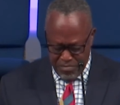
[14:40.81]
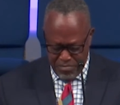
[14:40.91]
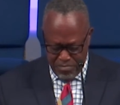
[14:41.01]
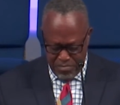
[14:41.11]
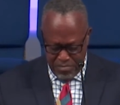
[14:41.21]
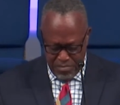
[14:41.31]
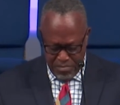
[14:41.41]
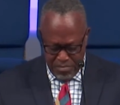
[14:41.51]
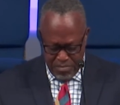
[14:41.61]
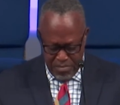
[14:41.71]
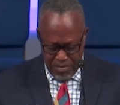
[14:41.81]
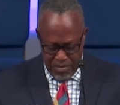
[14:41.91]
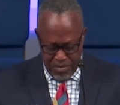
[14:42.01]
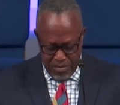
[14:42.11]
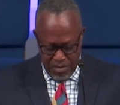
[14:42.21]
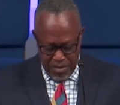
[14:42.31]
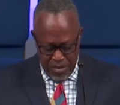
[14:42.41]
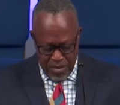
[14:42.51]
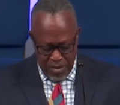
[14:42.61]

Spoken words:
[no speech]